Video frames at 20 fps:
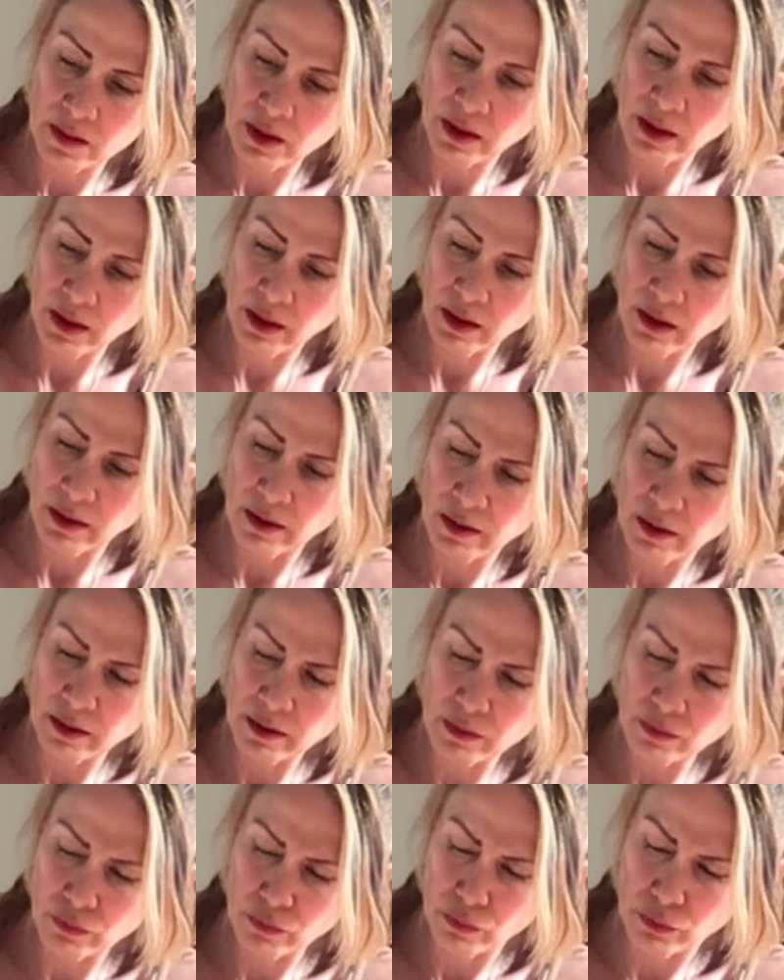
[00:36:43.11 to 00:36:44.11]
I can't
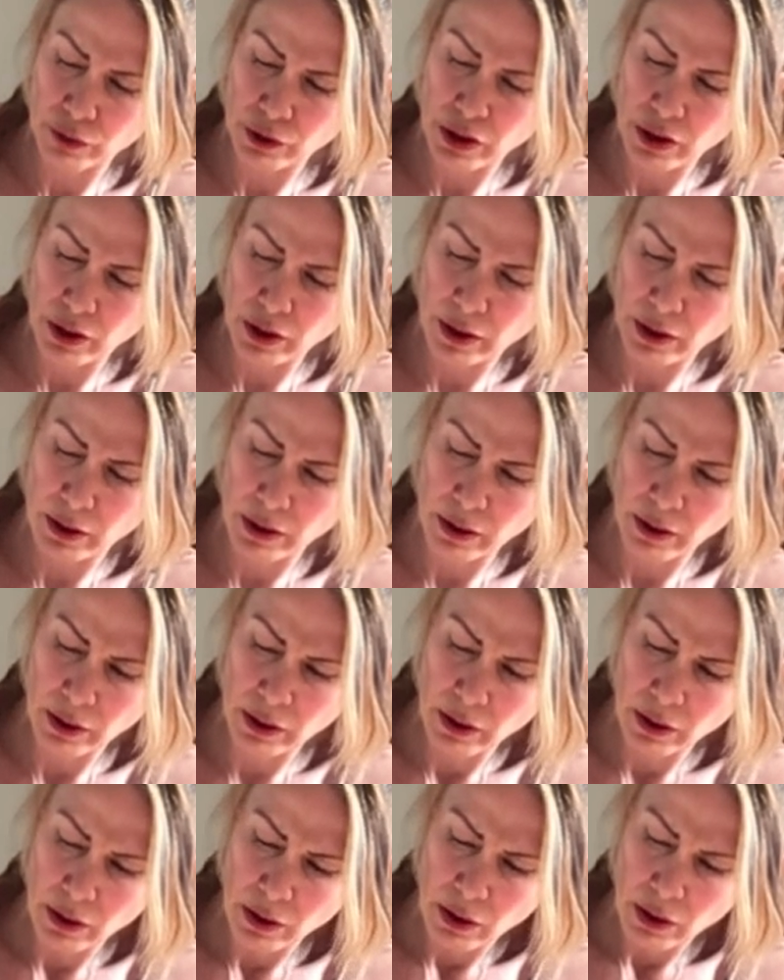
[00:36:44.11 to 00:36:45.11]
read
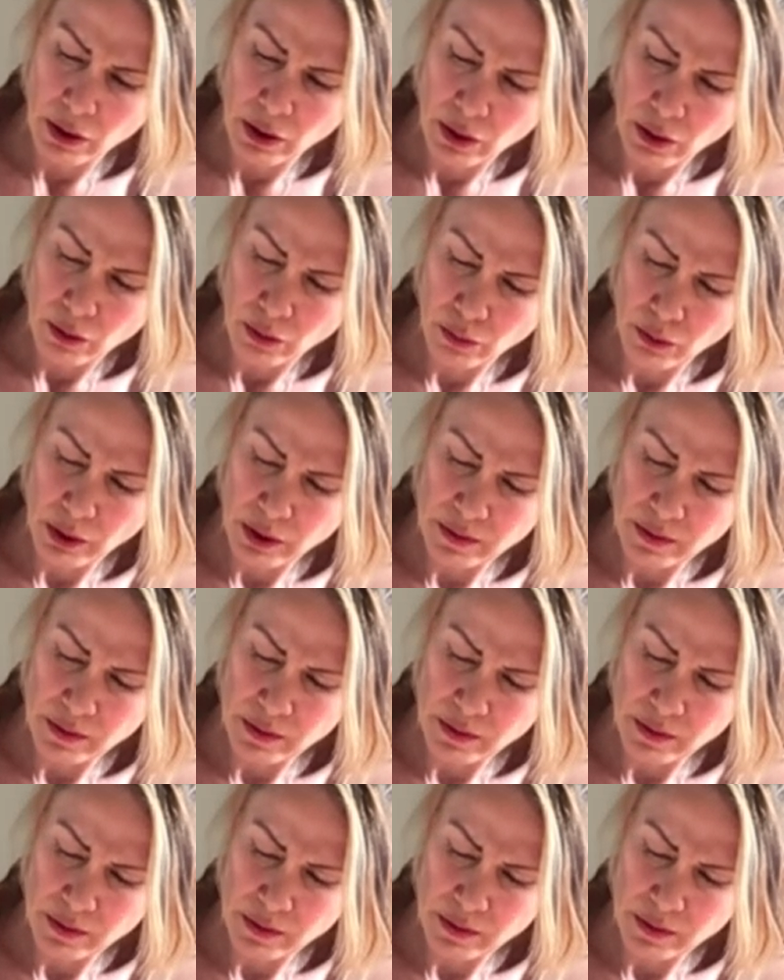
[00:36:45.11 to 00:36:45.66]
what